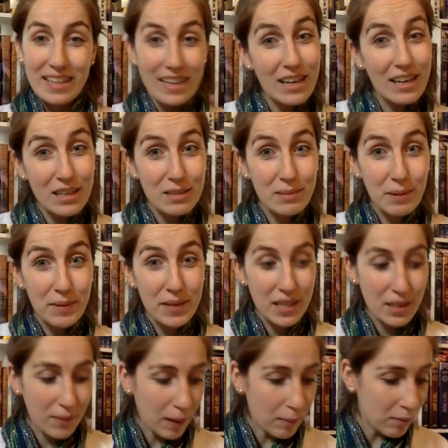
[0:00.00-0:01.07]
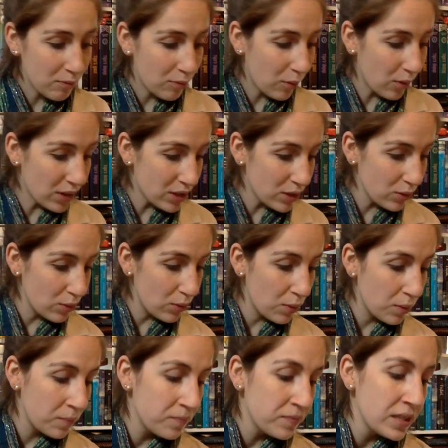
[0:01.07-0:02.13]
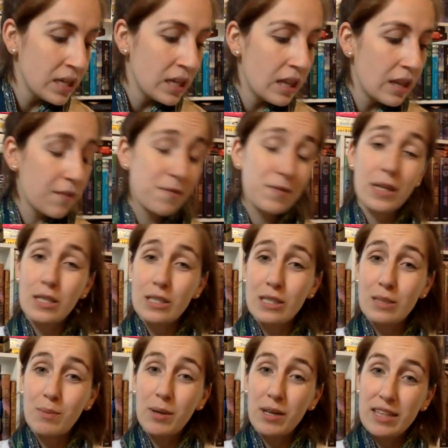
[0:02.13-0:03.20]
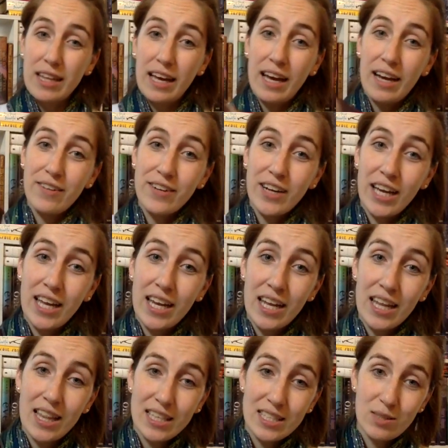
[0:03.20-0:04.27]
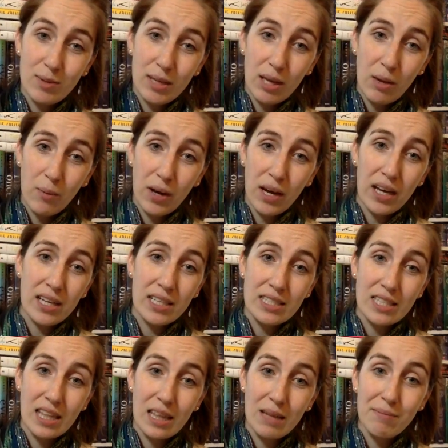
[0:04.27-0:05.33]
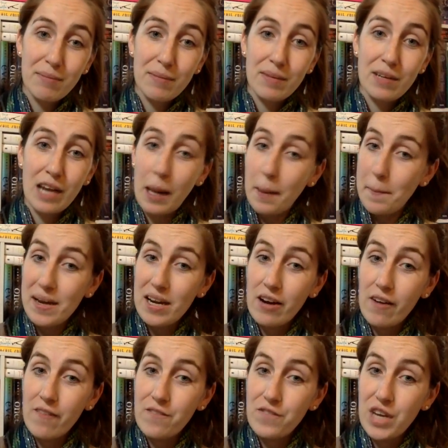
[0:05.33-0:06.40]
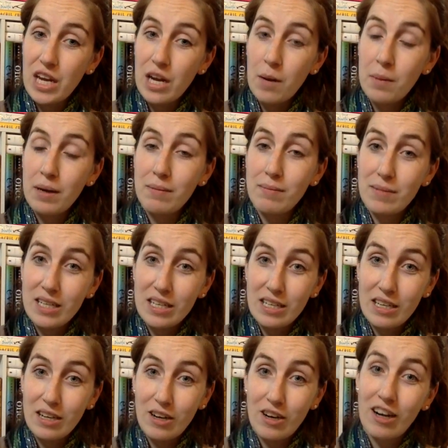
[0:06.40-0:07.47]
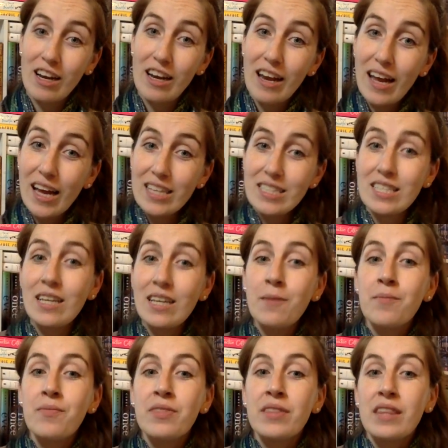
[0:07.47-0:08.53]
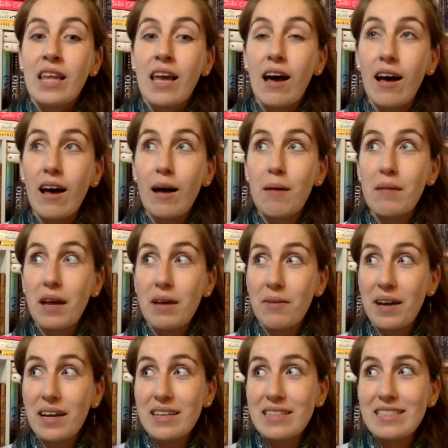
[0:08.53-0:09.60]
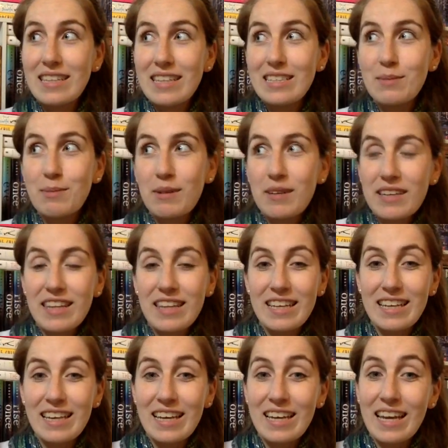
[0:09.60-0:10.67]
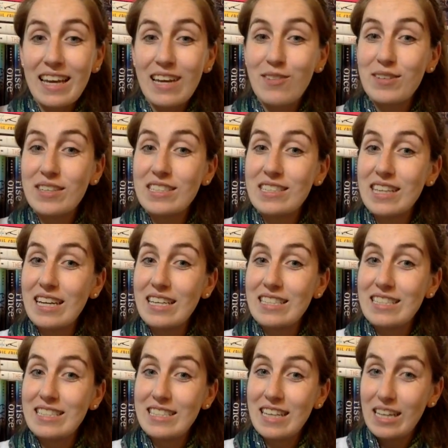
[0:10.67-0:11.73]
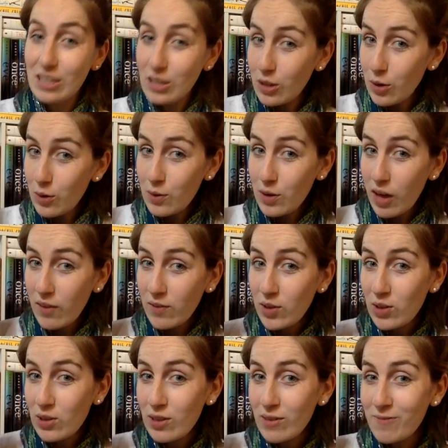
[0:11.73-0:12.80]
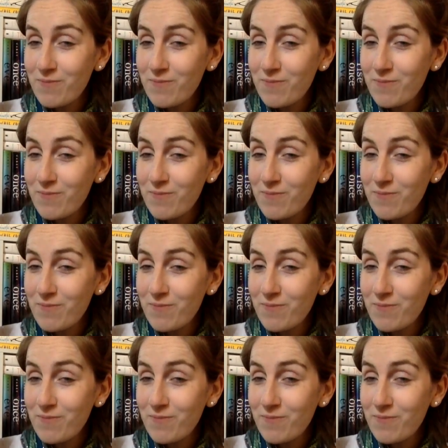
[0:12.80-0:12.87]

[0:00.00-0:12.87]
here's my weekly wrap up for you. The first book that I read this week was The Nightmare Affair by Mindee, Arnett. I went into this book thinking it was a standalone novel.